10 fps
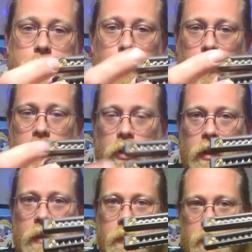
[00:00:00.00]

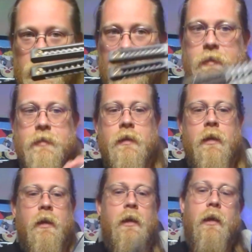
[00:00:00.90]
bullet-looking things,
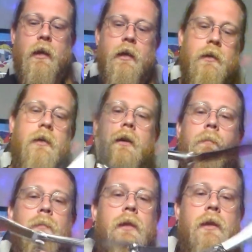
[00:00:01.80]
and
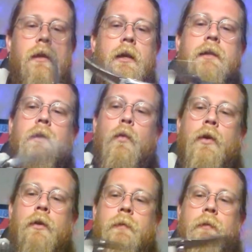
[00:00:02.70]
it's a
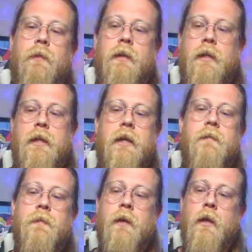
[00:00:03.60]
wonderful feeling
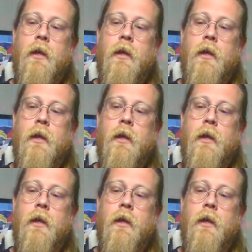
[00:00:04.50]
knife.